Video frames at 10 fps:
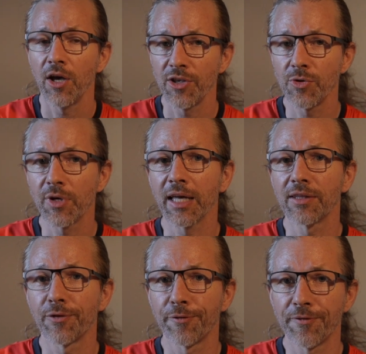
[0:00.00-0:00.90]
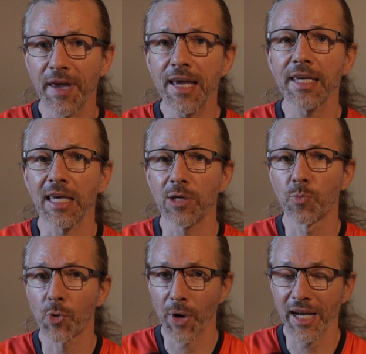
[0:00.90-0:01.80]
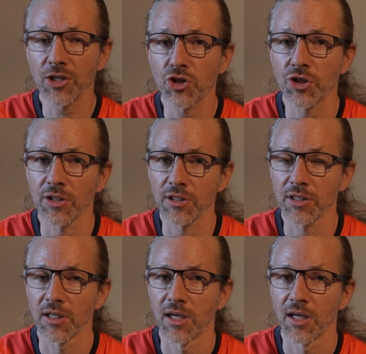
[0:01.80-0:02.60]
you get the fake impression